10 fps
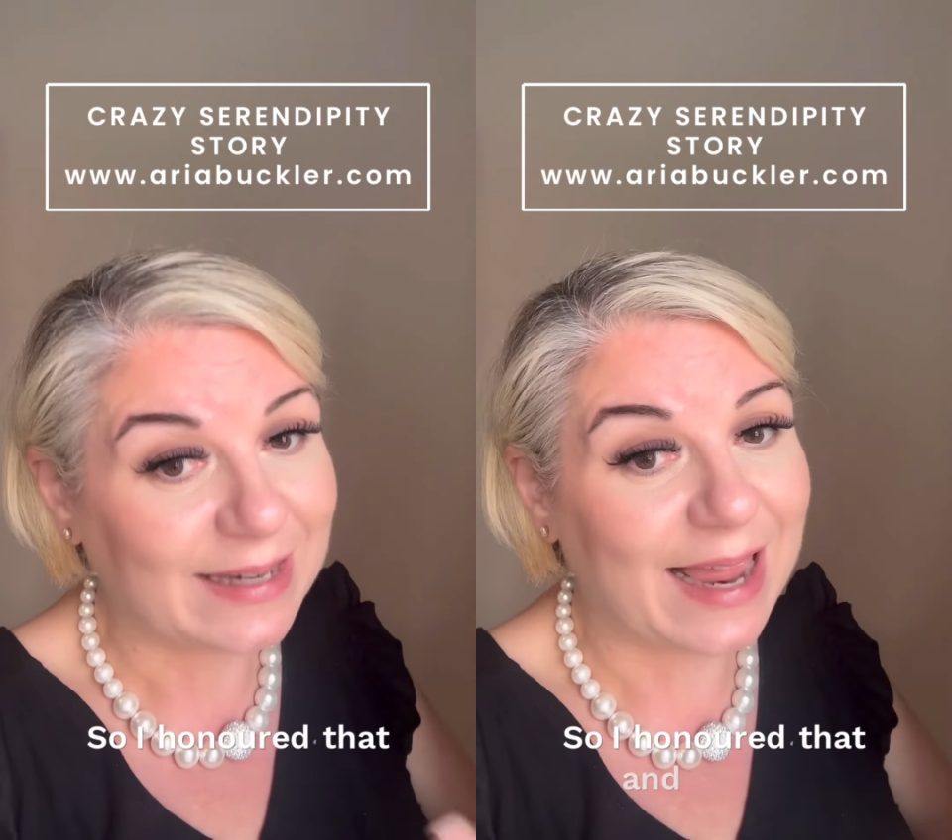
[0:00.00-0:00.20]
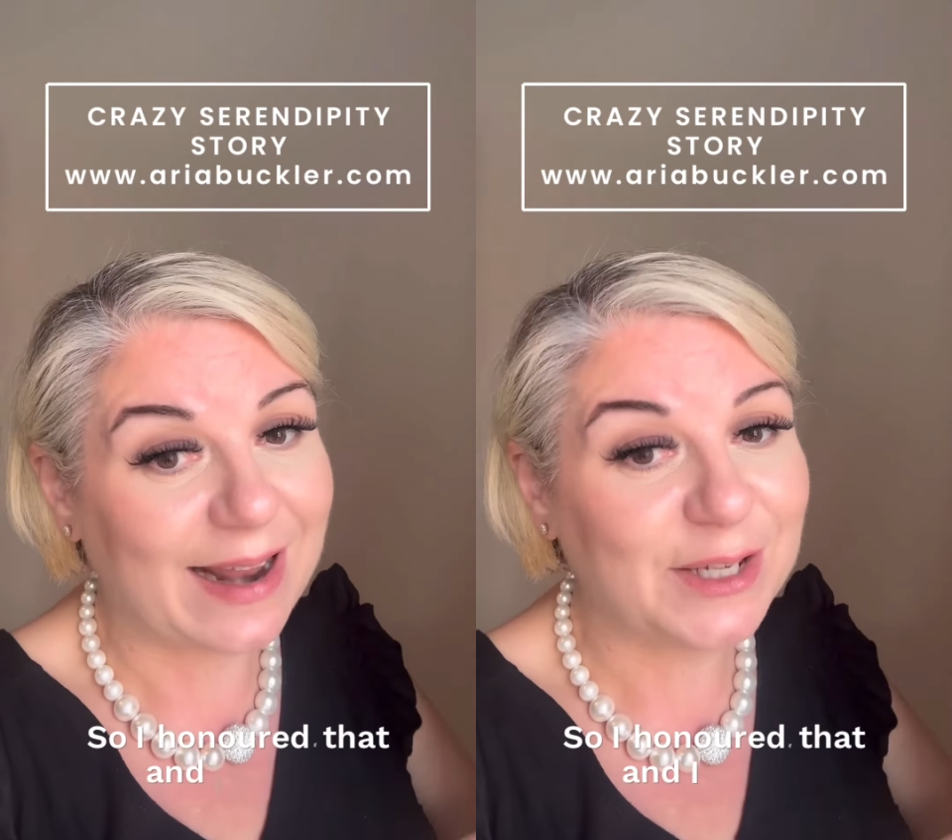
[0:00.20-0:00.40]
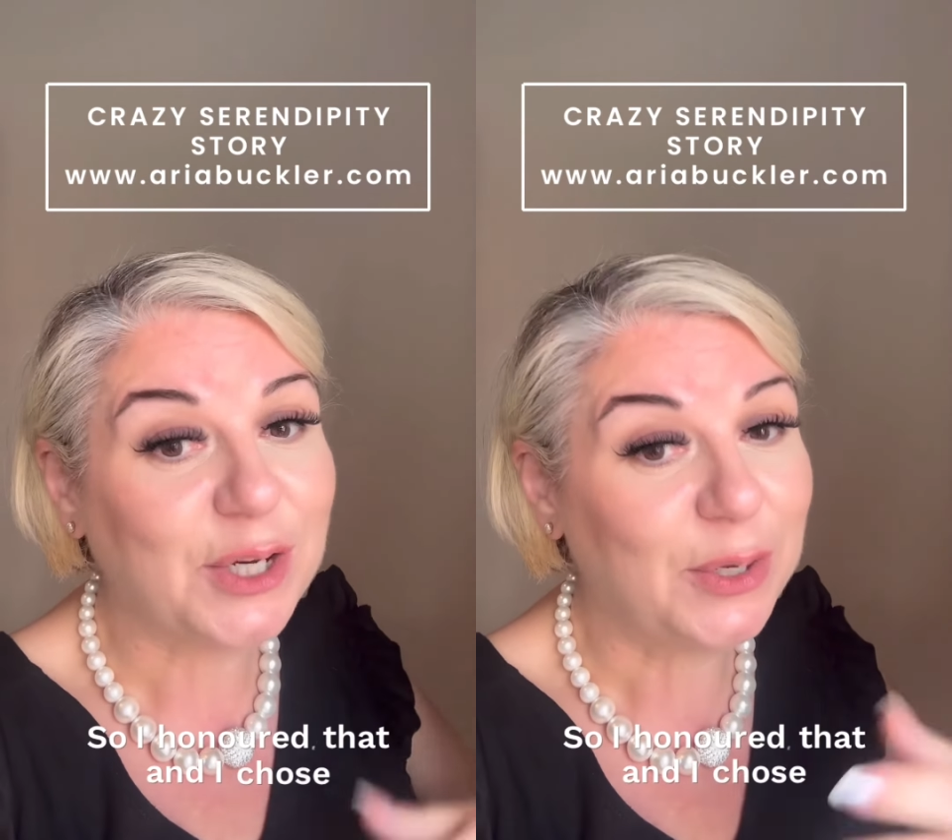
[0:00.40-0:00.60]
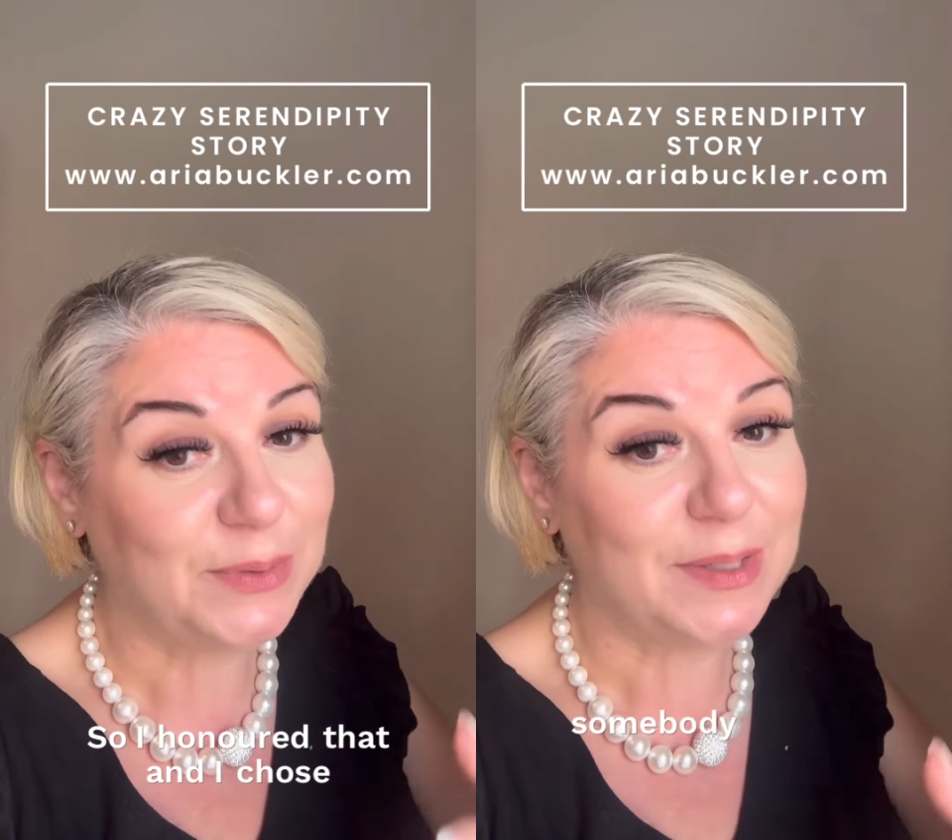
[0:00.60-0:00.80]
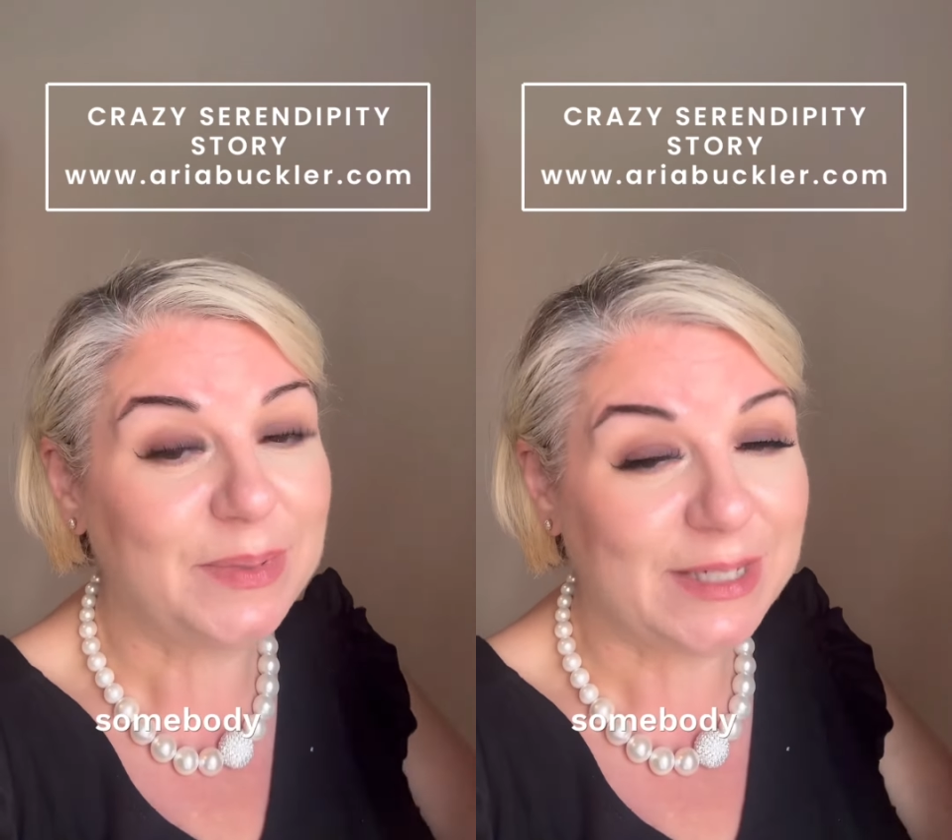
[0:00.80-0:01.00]
and I chose
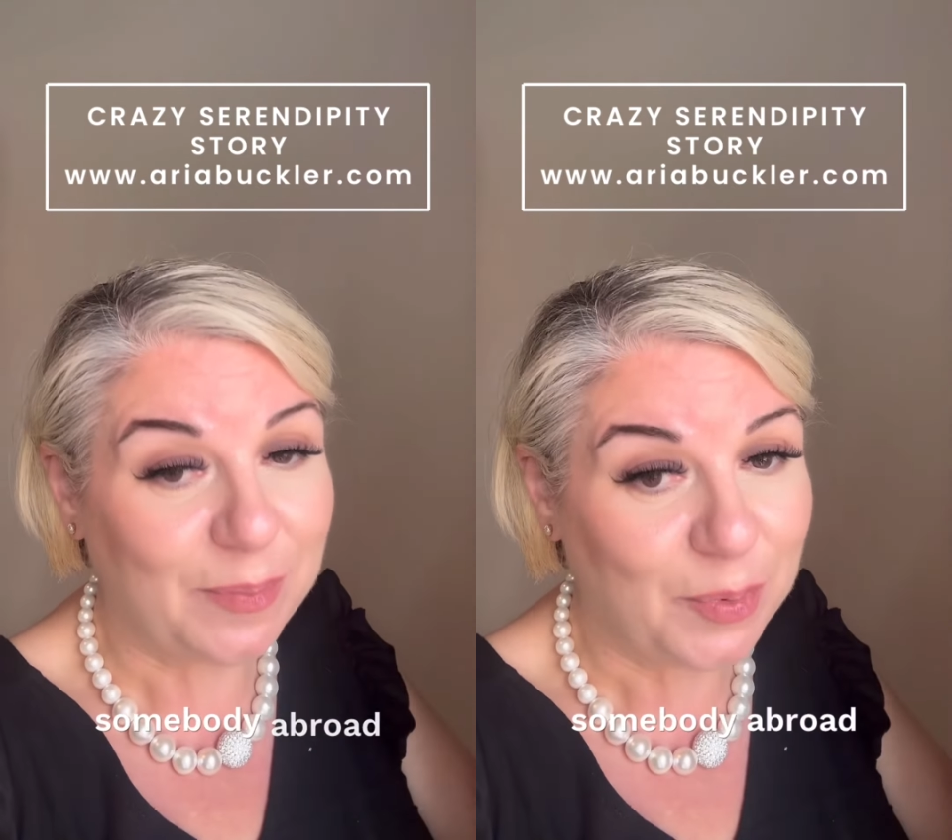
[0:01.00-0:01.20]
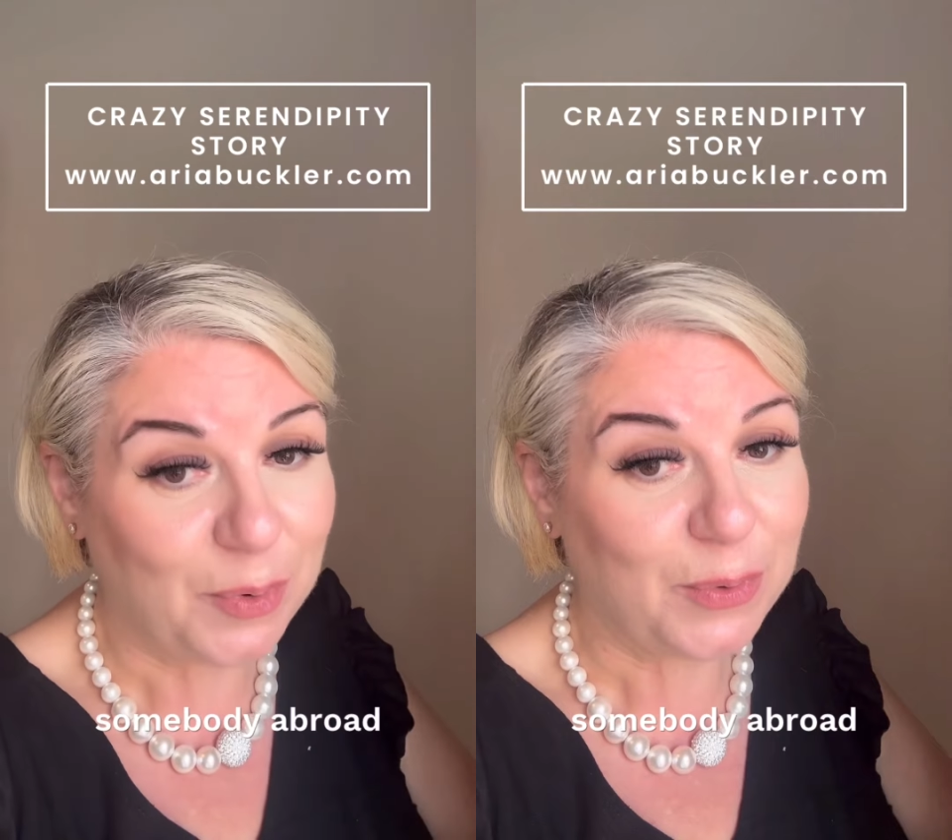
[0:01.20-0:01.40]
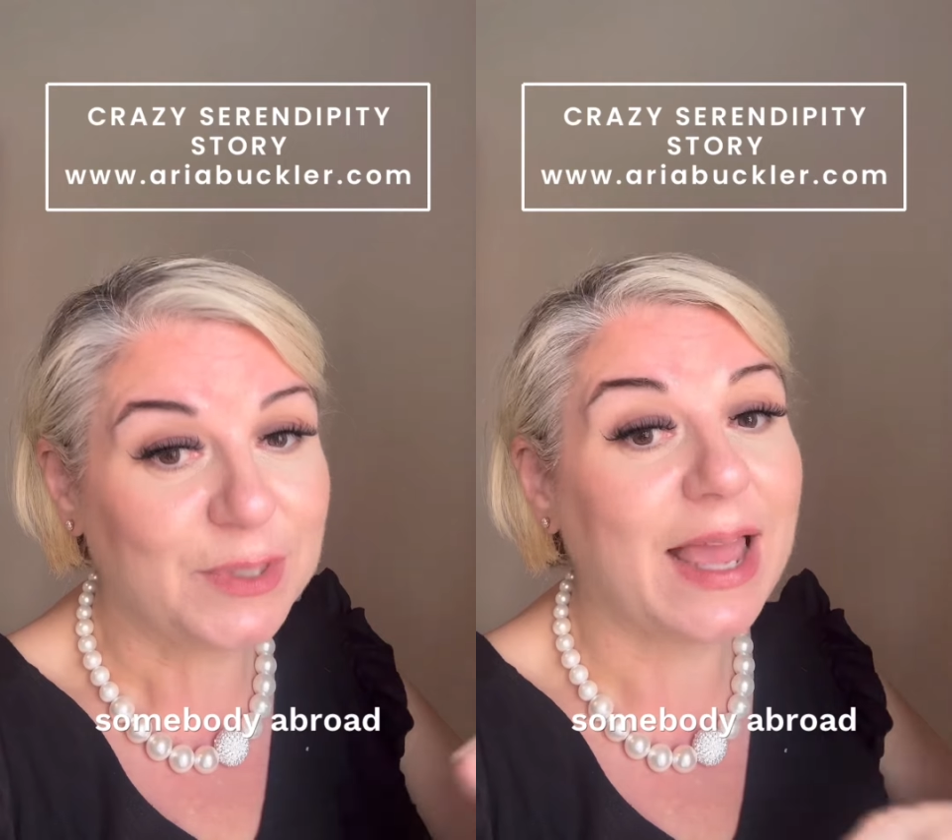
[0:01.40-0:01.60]
somebody abroad,